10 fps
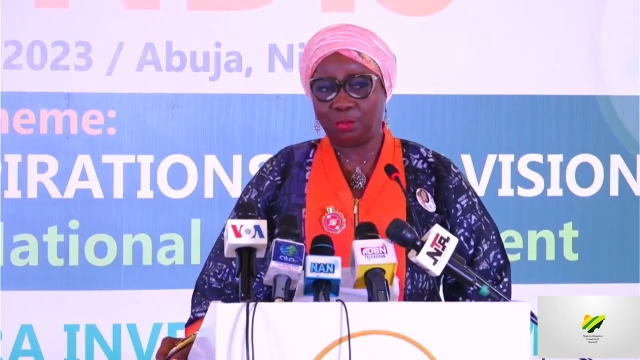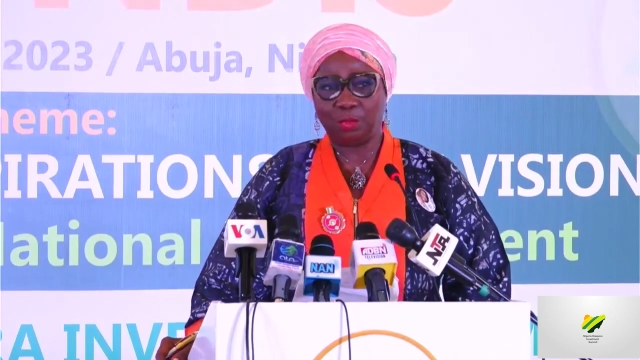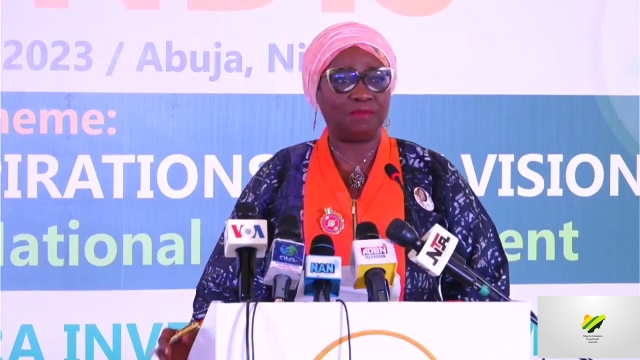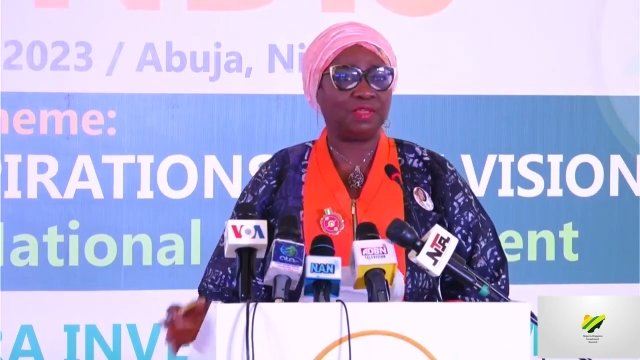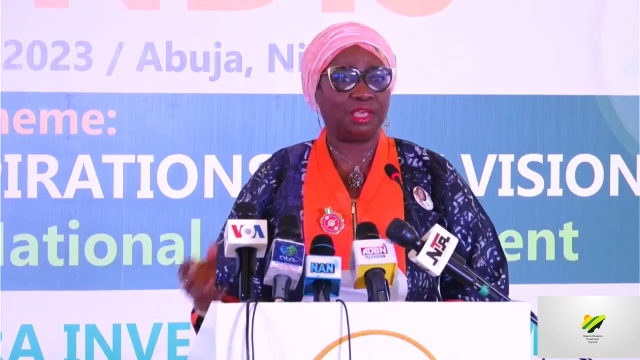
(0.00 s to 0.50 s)

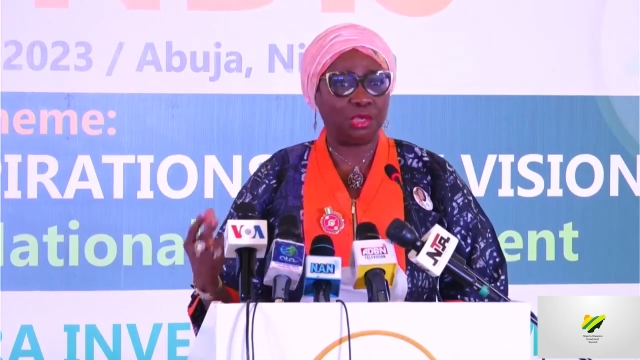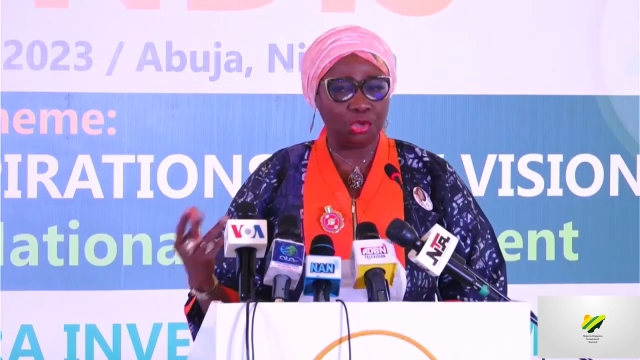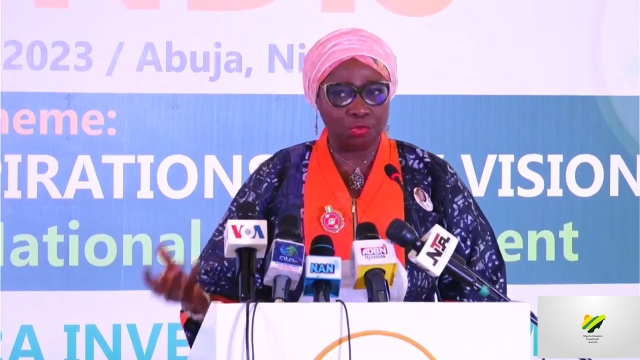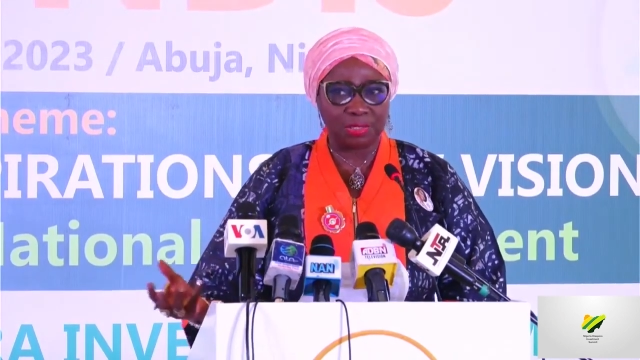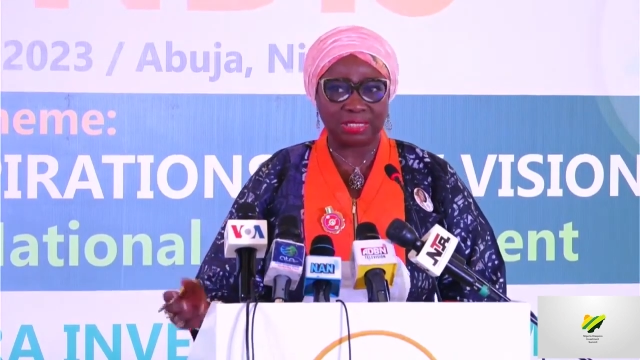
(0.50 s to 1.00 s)
We have the
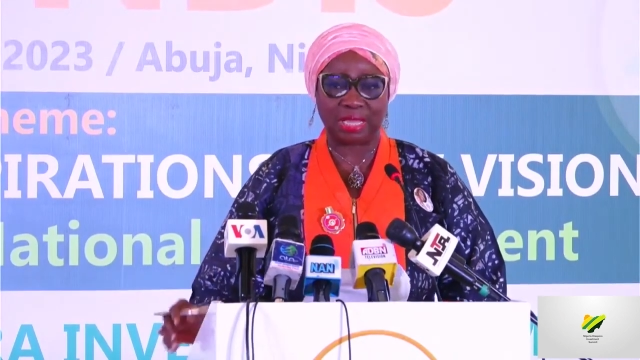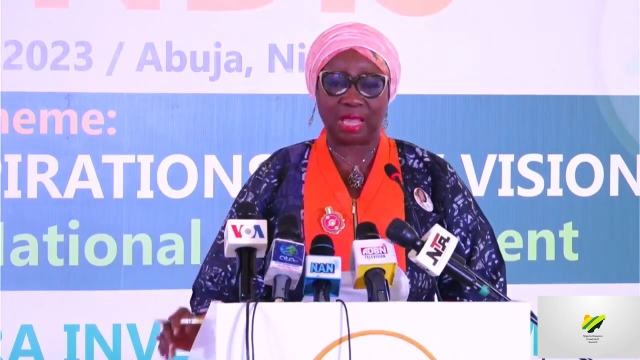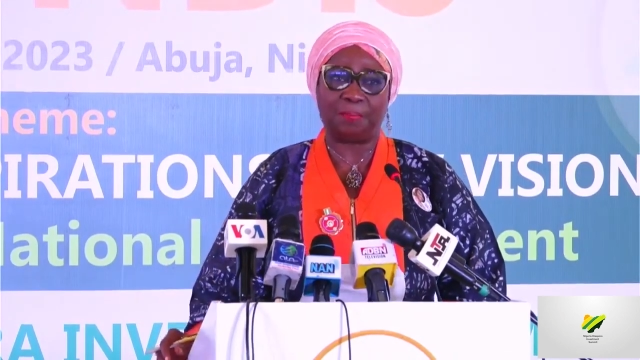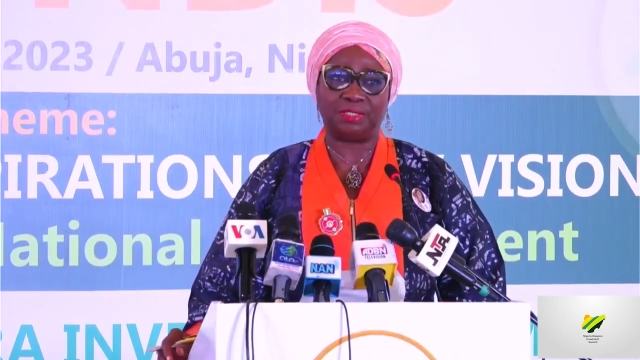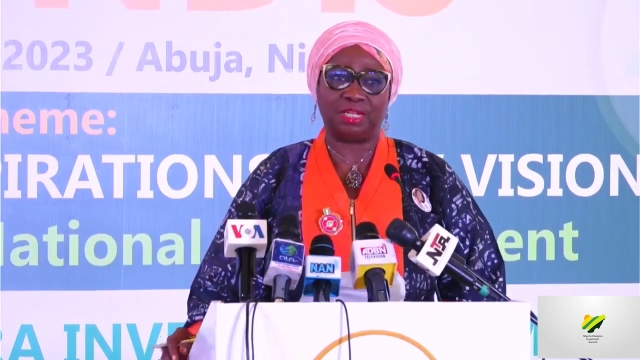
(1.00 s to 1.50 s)
human
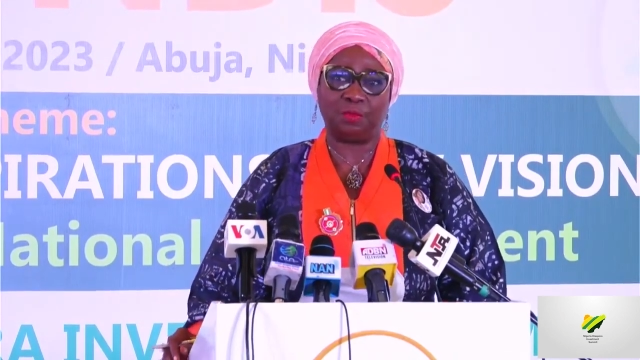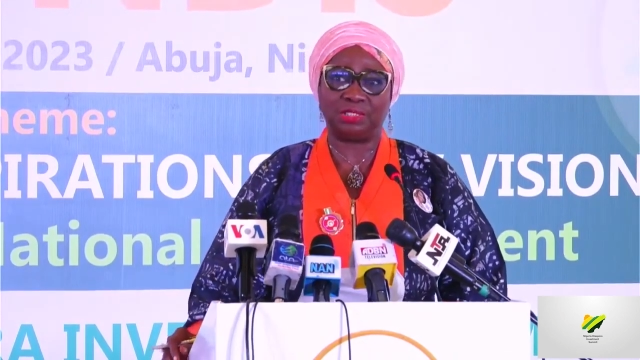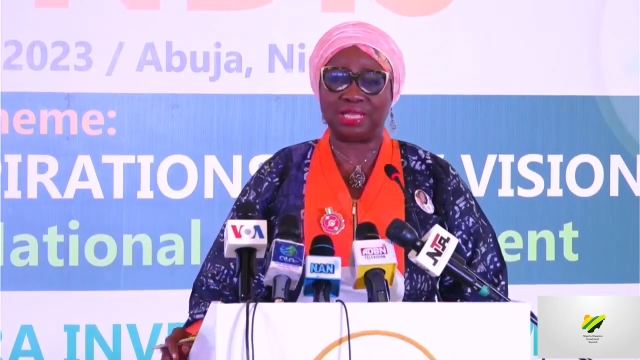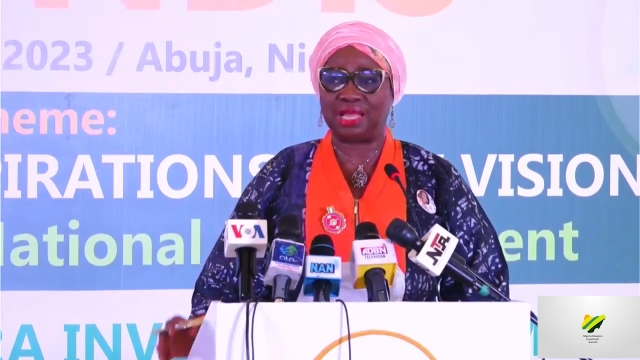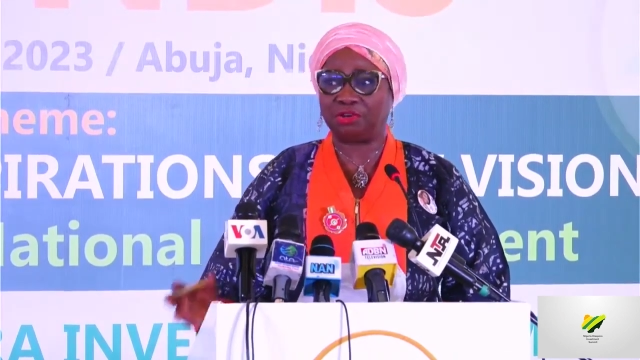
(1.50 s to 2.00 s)
capital,
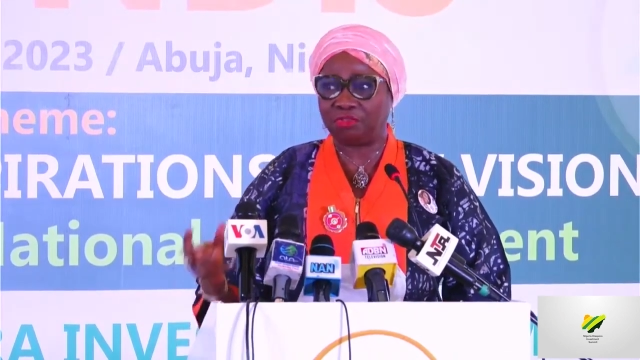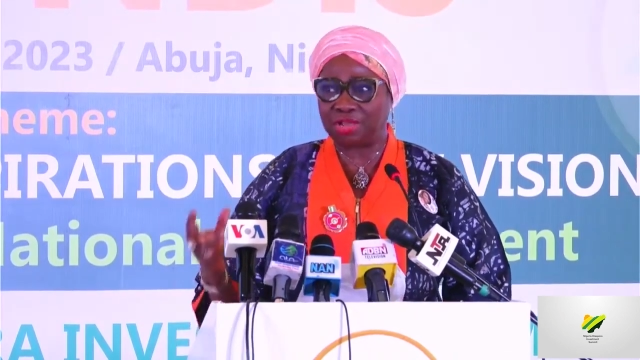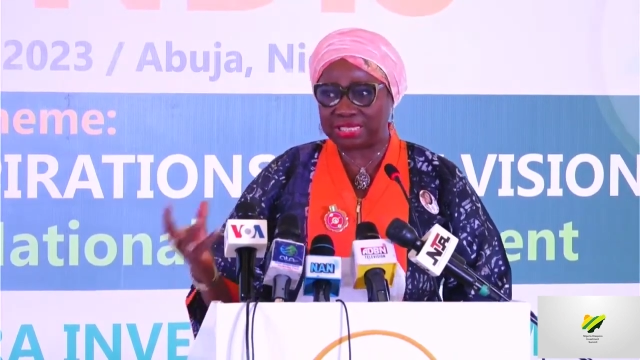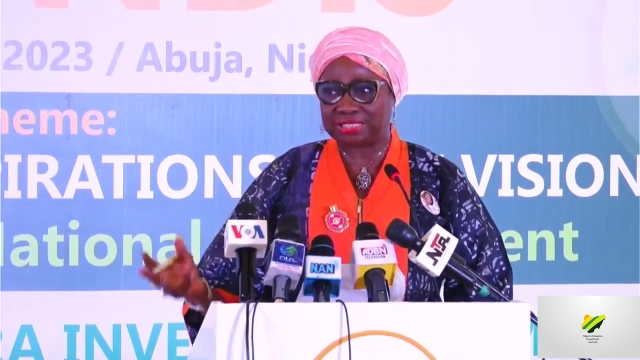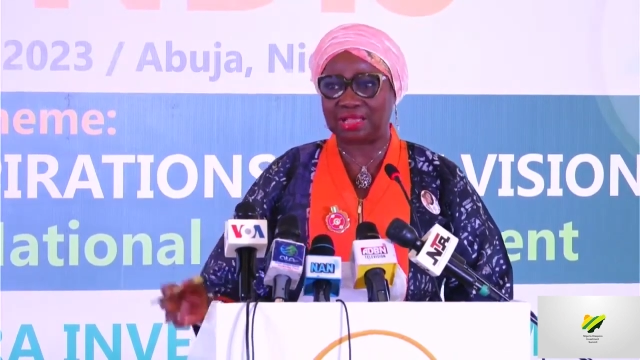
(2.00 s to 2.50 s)
which is our
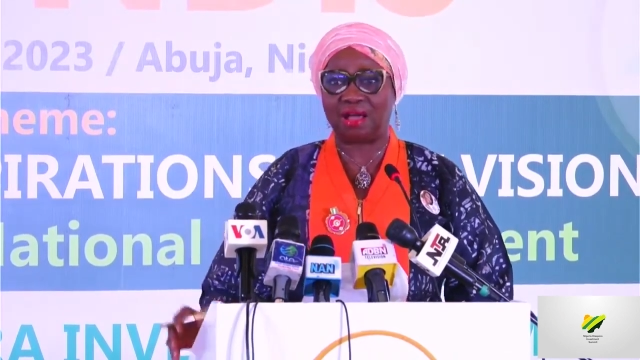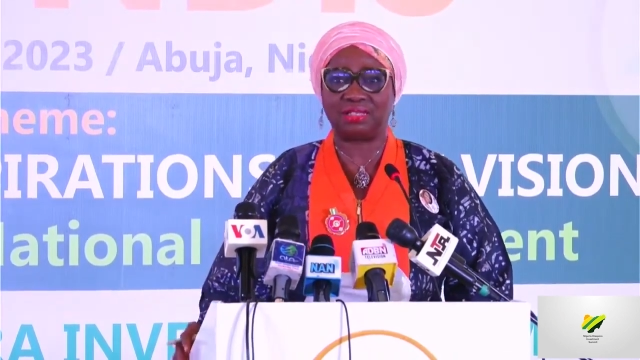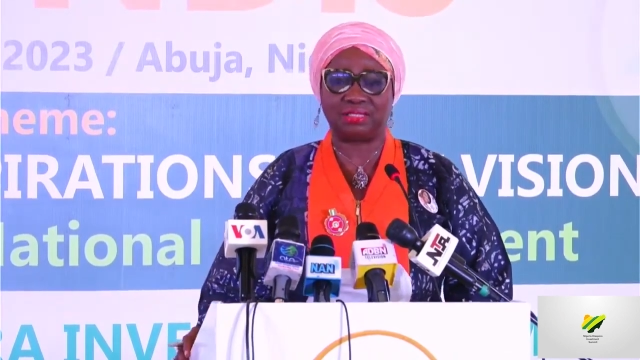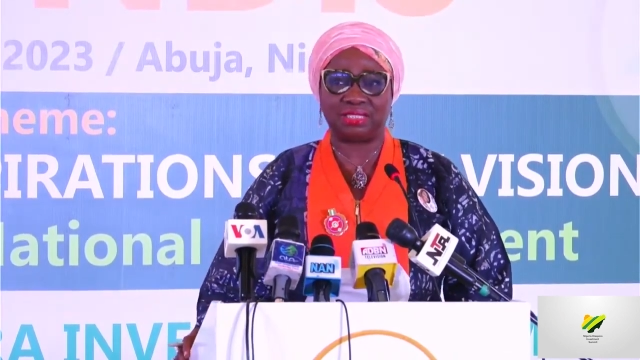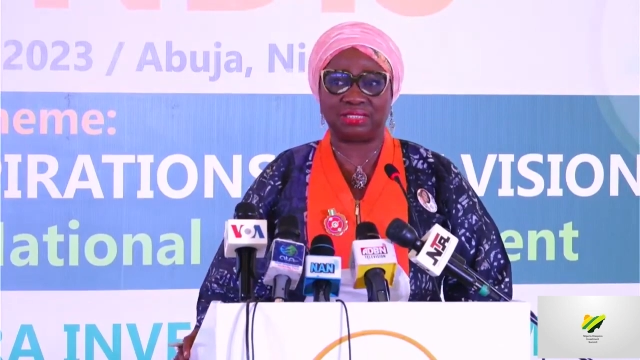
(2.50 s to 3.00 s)
greatest
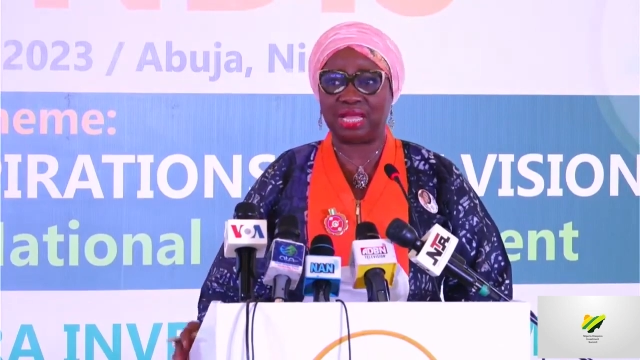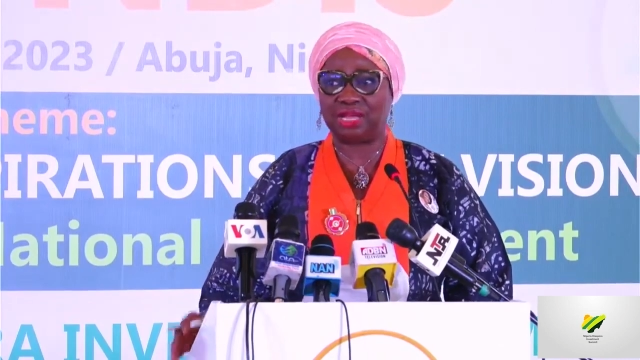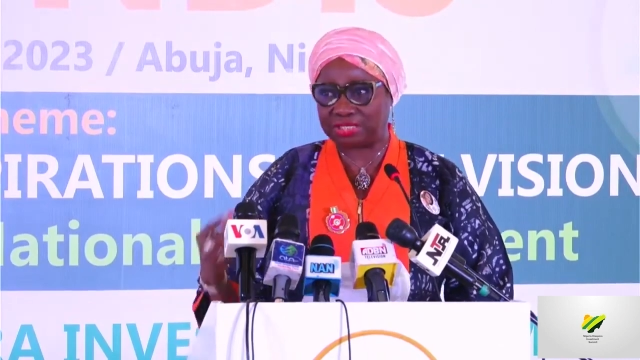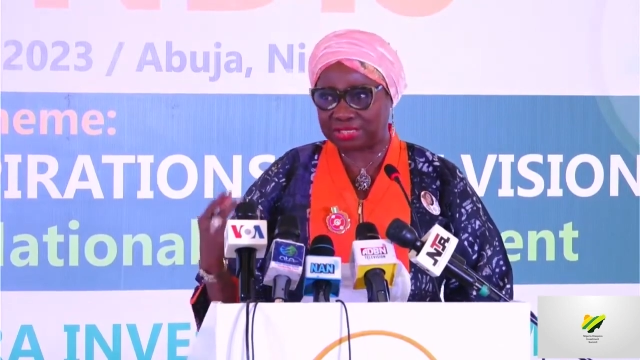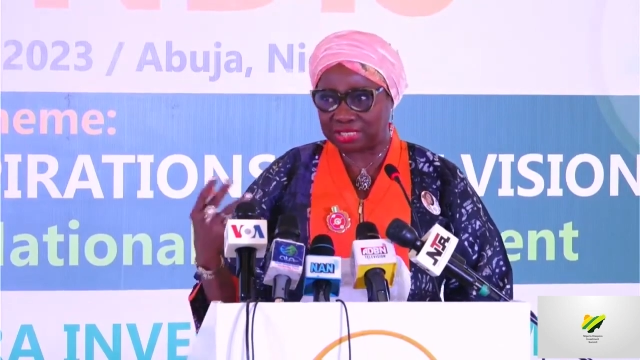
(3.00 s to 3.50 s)
asset, our
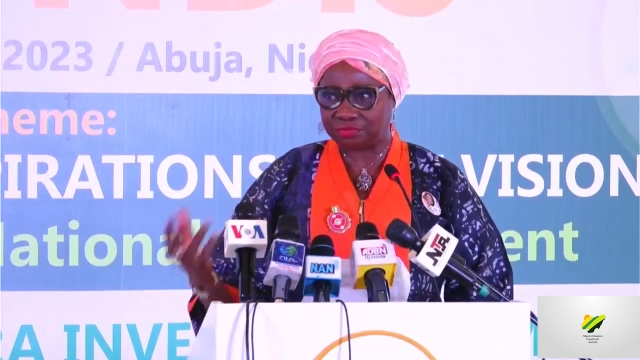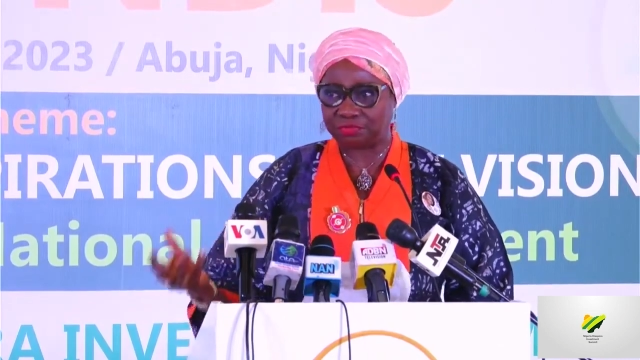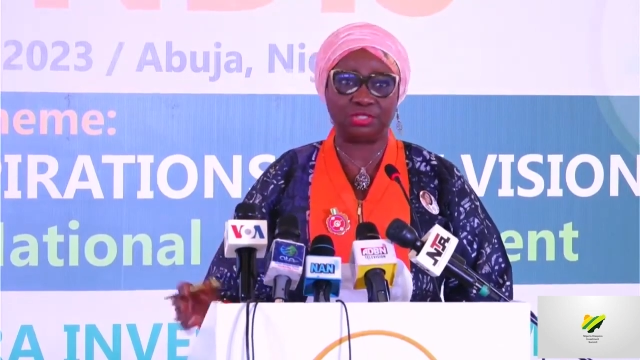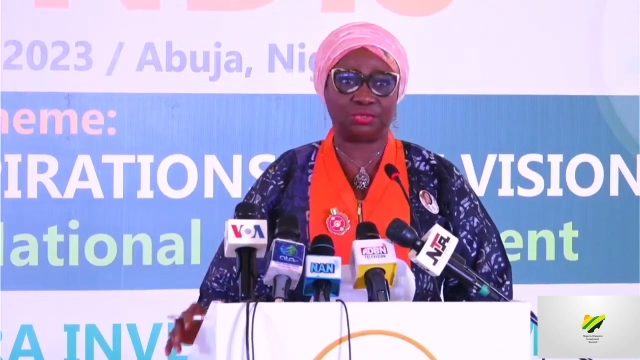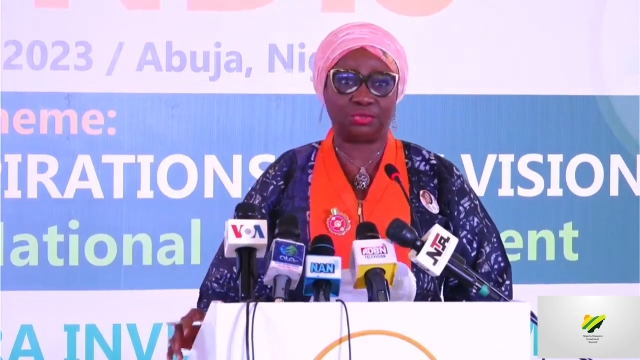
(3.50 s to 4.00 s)
greatest
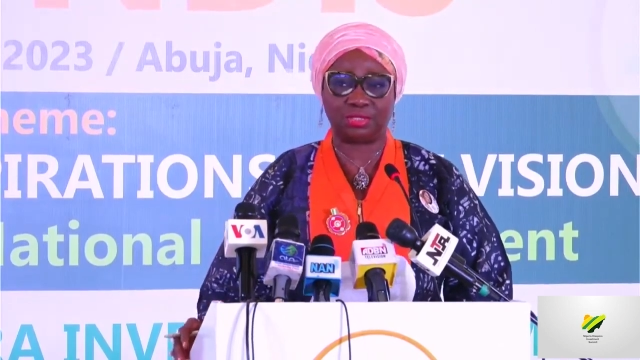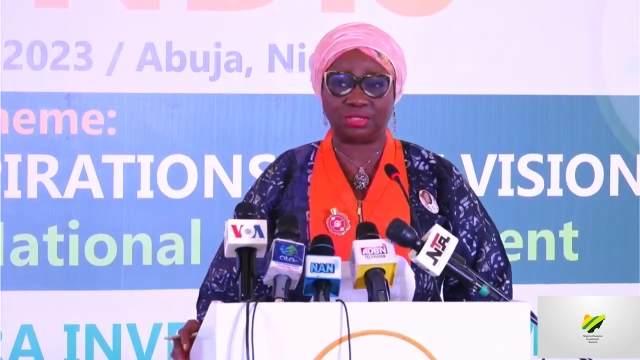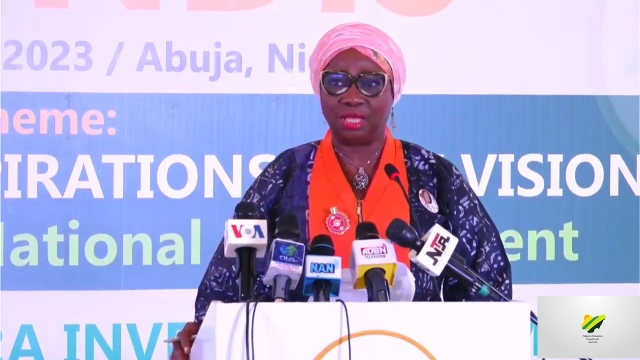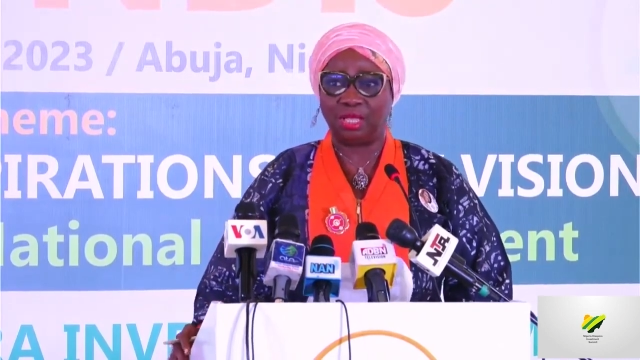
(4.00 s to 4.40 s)
resource.